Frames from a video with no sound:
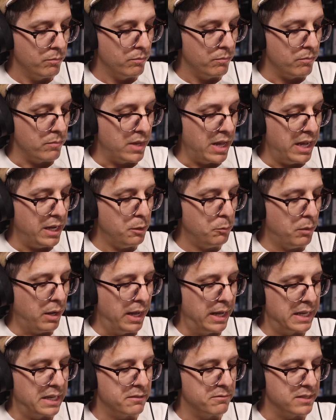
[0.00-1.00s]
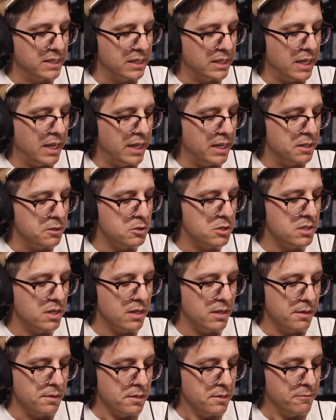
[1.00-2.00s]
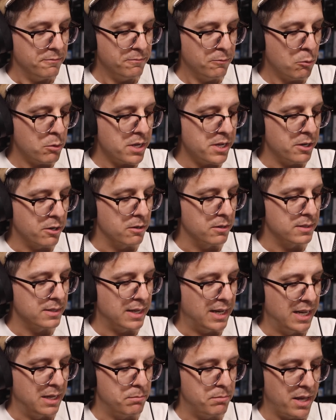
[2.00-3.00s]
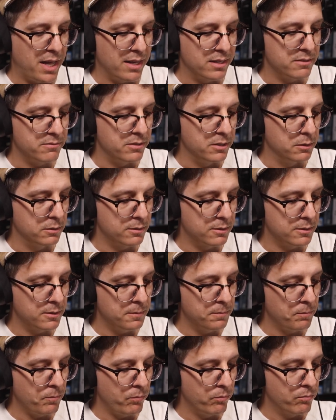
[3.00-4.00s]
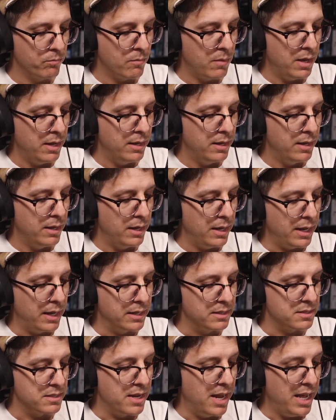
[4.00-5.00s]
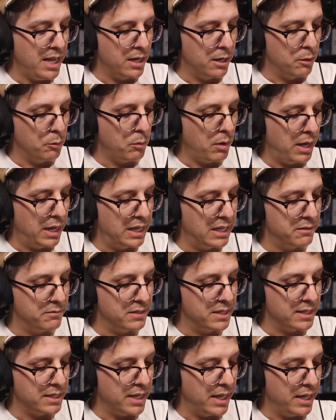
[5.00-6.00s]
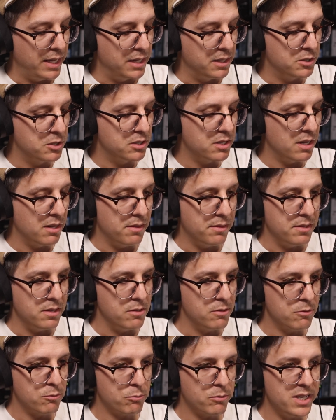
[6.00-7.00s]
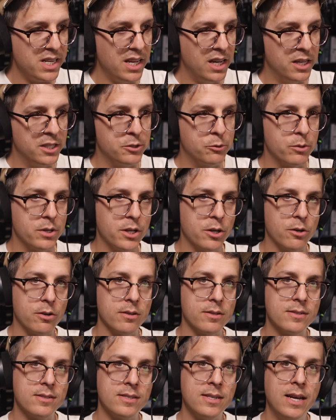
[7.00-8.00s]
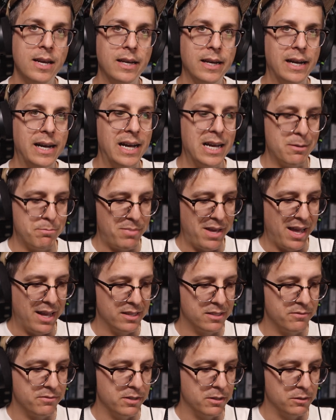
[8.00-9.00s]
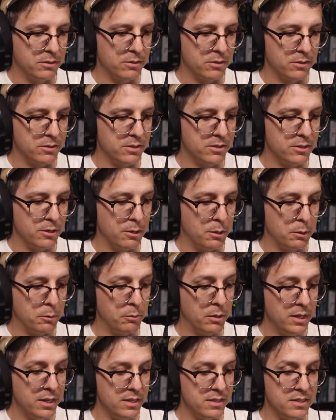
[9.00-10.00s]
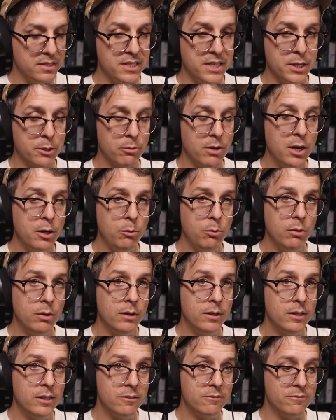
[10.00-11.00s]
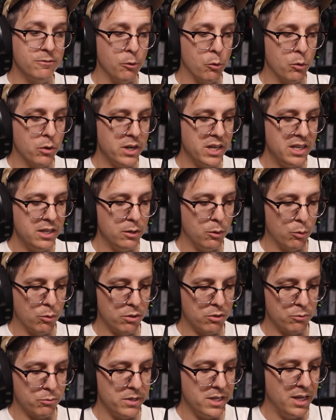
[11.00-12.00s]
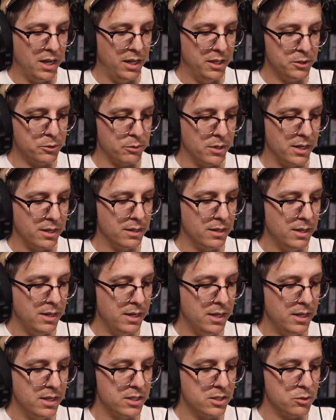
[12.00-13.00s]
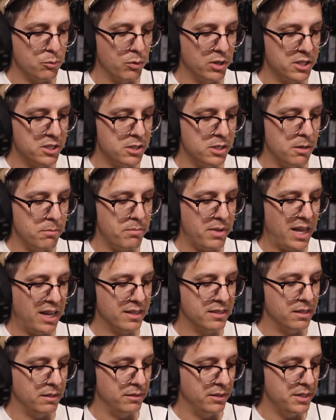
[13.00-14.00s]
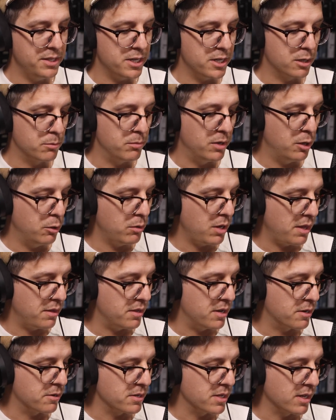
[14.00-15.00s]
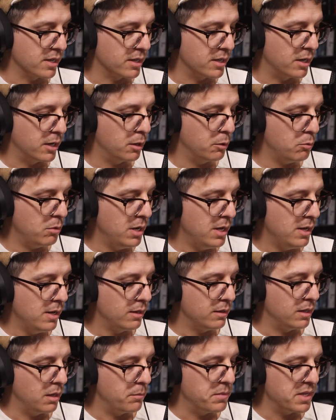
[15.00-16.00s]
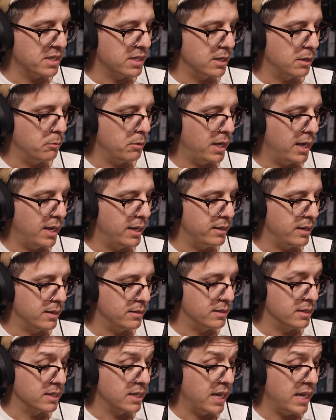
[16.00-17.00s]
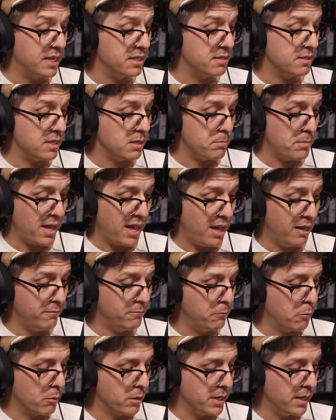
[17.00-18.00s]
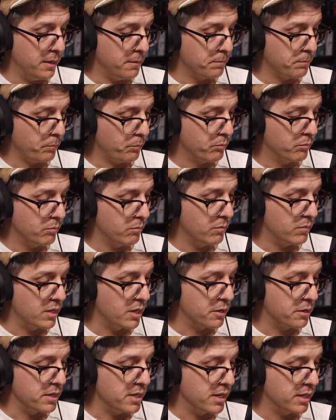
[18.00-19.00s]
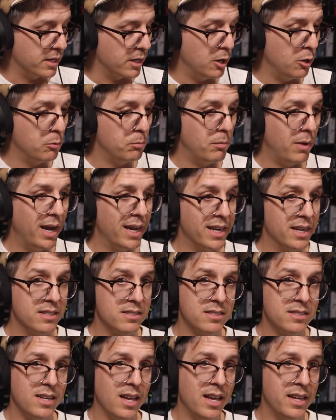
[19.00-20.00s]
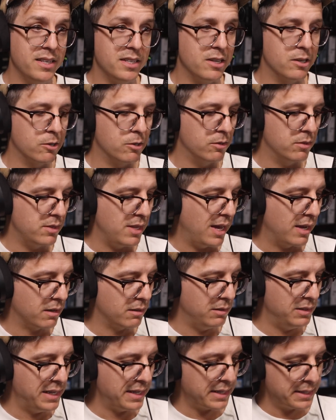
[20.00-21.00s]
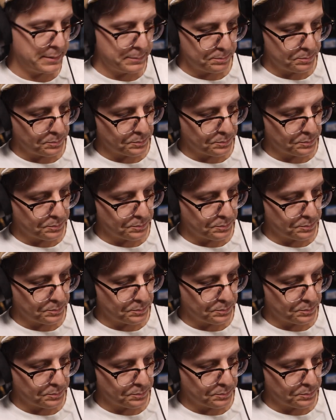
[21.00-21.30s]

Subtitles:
Now I have engaged the 40 Hz high pass filter. And now I have engaged the 300 Hz high pass filter. So 0, 40, or 300. Switched it back to linear mode. There you go. Let me go ahead and engage the pad for you. There you go, -10. You heard that click.